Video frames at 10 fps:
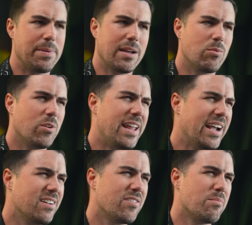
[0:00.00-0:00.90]
be like, well,
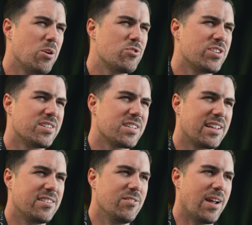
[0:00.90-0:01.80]
negative emotions,
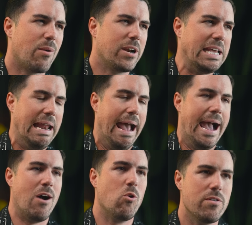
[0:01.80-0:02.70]
like, dude, I want to get
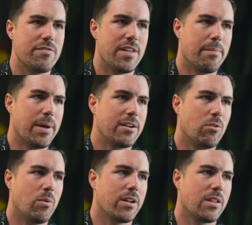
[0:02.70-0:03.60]
out of them. I
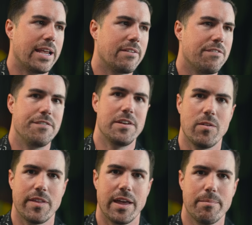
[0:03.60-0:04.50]
don't want to like
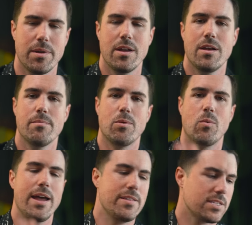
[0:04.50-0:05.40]
feel them. But
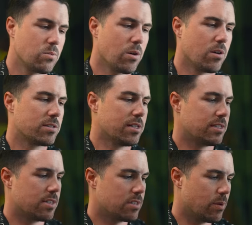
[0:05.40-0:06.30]
why this works
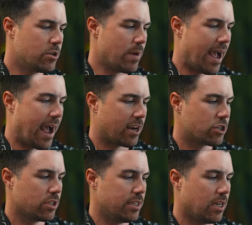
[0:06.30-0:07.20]
is because when you
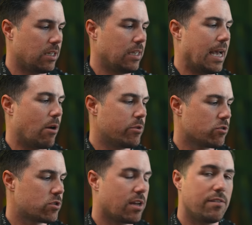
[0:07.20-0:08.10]
actually allow
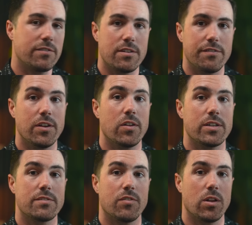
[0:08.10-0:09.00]
yourself to feel
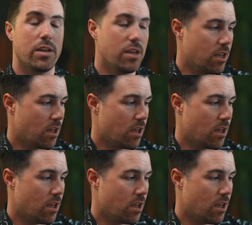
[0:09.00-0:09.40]
this fully,